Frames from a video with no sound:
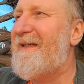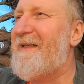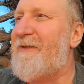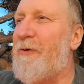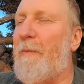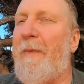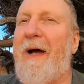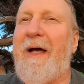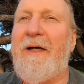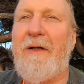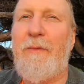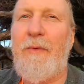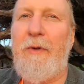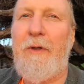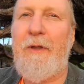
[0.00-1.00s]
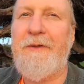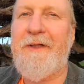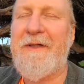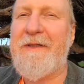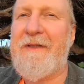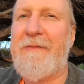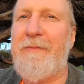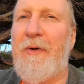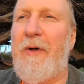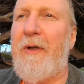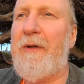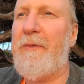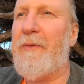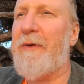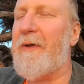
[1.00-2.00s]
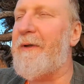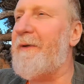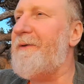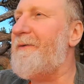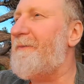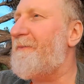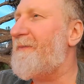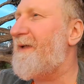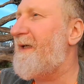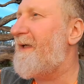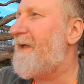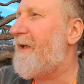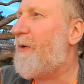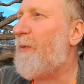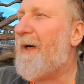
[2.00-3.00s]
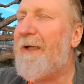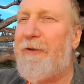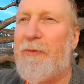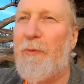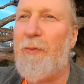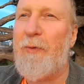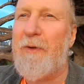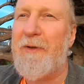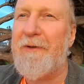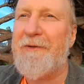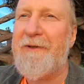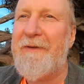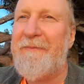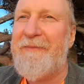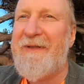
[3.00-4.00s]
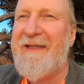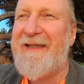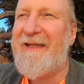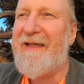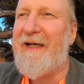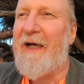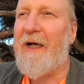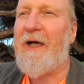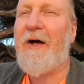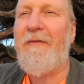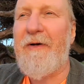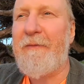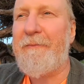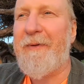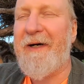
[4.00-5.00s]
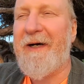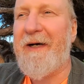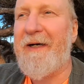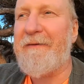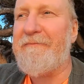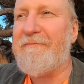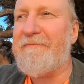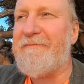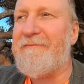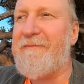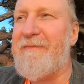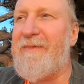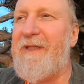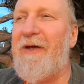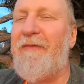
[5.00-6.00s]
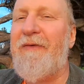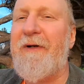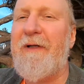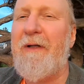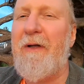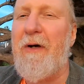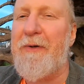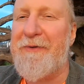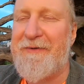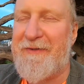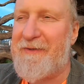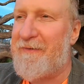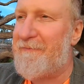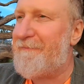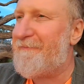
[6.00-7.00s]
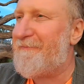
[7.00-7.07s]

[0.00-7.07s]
So macro world and small world, quantum world are governed by different laws.